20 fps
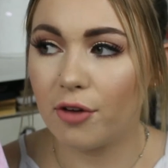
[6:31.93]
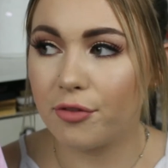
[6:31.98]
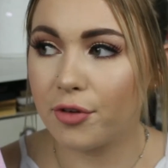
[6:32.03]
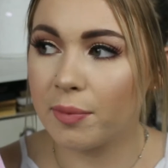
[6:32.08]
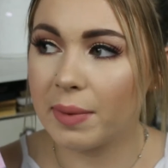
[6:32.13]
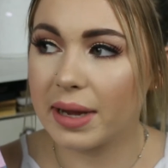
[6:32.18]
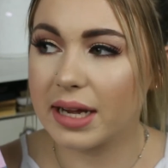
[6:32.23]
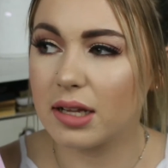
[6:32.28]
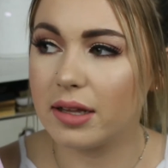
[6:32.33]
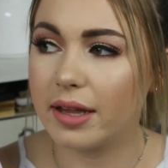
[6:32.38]
Of
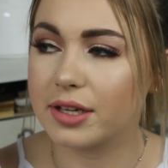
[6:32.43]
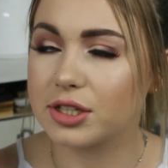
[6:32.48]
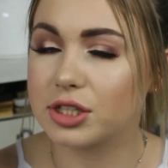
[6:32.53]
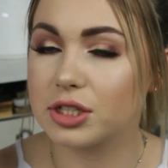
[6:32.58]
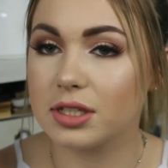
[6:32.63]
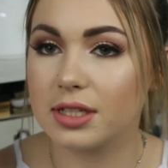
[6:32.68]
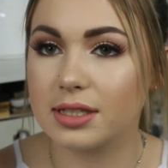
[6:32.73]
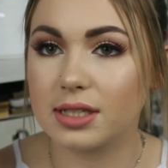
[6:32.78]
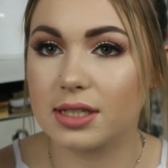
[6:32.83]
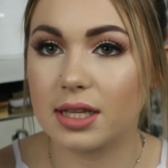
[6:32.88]
all my
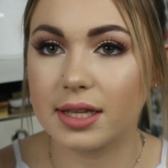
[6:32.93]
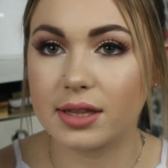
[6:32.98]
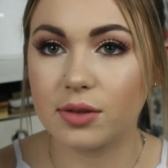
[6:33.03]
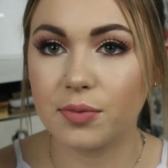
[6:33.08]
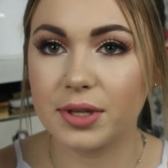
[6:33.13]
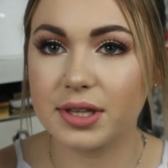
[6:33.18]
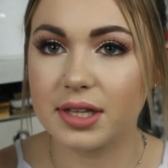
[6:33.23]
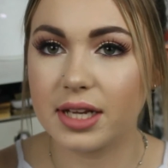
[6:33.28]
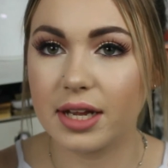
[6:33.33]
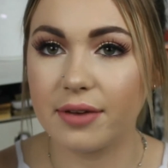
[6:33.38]
collection, these are like the
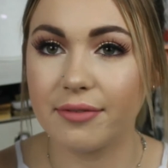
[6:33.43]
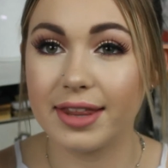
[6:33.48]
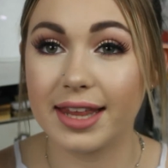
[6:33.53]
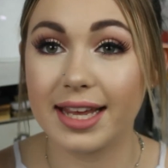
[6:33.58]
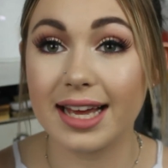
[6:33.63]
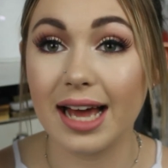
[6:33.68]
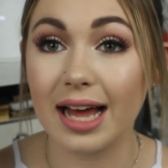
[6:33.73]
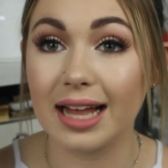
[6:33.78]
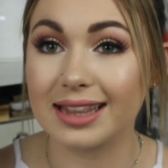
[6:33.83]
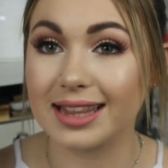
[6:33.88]
one thing I really
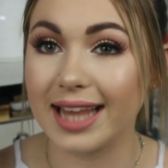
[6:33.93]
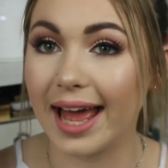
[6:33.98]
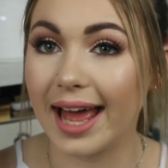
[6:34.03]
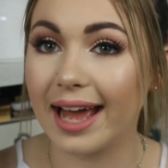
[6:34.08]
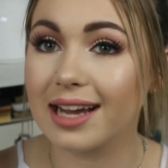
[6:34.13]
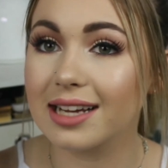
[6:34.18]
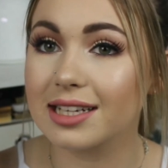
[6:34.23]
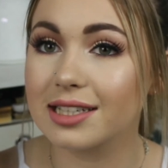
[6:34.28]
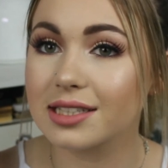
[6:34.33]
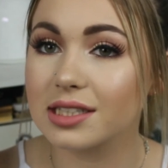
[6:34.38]

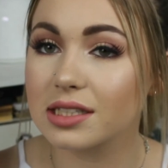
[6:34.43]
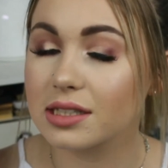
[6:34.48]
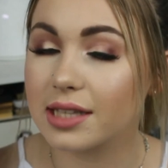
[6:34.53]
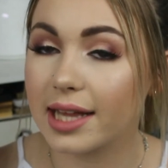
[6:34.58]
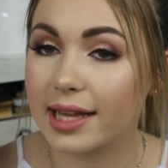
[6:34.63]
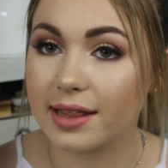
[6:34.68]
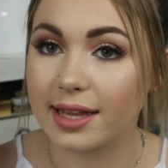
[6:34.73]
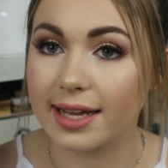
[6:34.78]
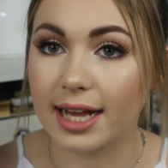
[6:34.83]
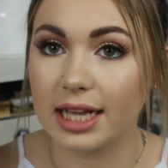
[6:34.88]
collect.
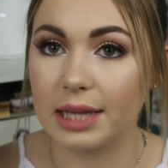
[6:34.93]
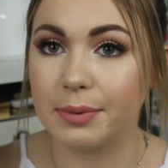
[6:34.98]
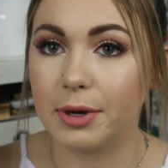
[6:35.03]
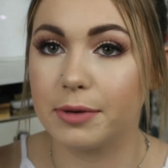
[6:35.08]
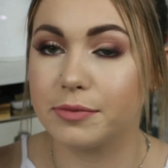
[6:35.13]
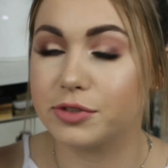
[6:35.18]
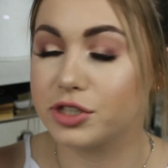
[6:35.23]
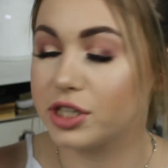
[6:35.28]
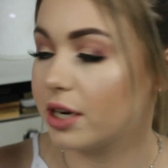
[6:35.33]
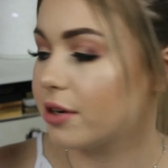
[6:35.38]
Like the
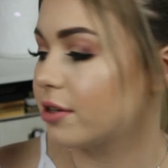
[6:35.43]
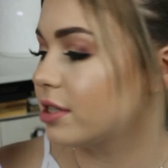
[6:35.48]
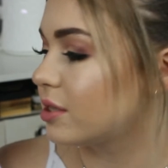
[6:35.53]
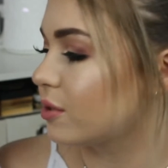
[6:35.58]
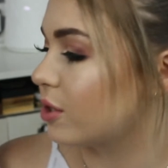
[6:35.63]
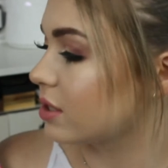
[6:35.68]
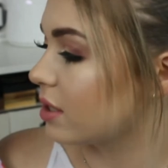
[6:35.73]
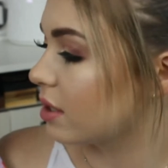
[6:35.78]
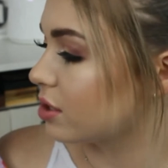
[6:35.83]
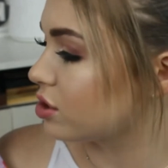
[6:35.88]
Colourpop shadows,
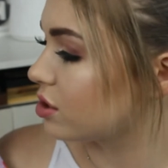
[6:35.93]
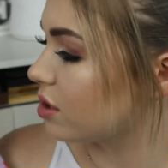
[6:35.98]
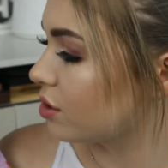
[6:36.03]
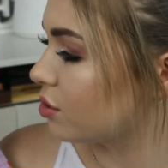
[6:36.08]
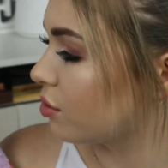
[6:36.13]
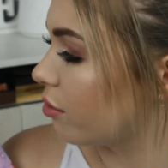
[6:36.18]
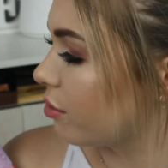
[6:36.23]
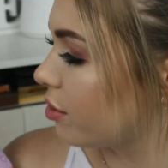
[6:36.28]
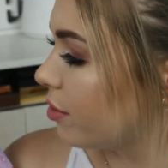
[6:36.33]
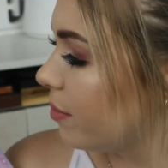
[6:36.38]
because I just
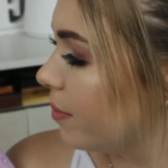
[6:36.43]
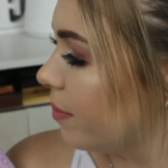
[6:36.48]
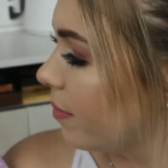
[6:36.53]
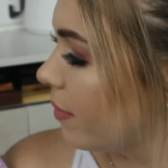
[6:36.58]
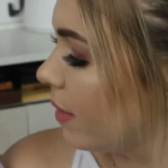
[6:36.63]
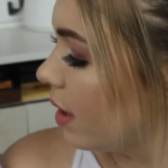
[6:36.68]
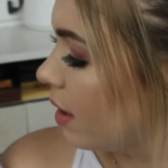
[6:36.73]
adore them.